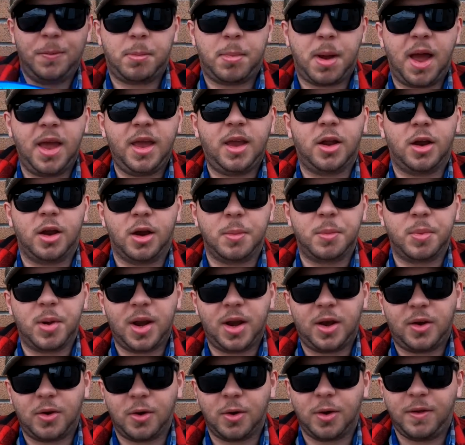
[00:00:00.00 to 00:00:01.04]
Pike are a
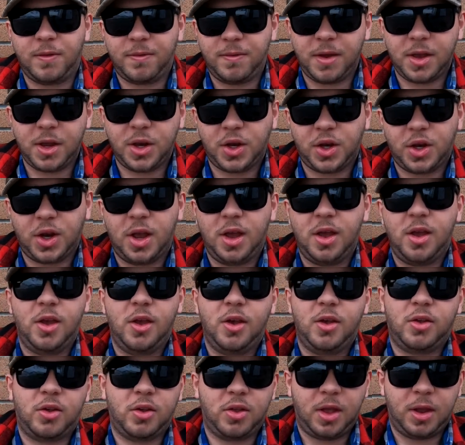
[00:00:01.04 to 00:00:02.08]
predatory fish,
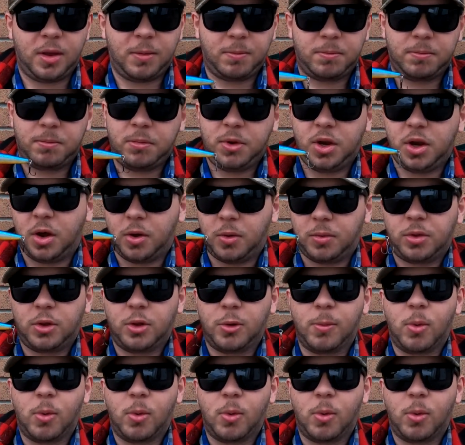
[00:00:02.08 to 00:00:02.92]
so they're